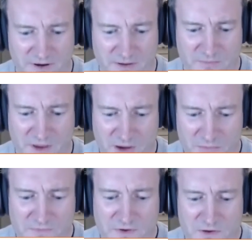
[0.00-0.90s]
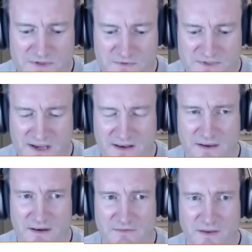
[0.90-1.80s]
But for you, was
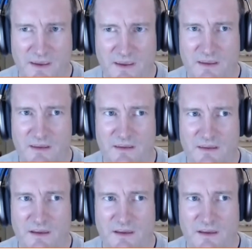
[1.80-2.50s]
that kind of a